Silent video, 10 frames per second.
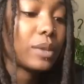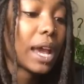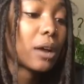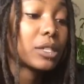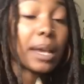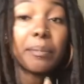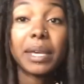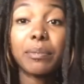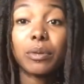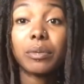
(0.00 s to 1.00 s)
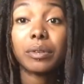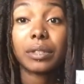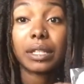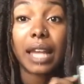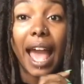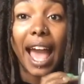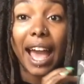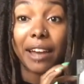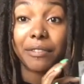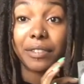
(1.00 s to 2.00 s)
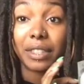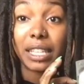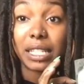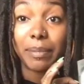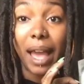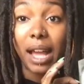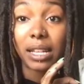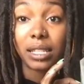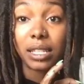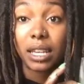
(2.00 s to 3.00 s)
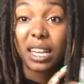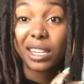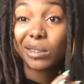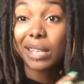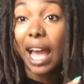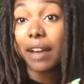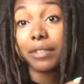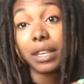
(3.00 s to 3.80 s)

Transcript: Now, some people will have these bags and use half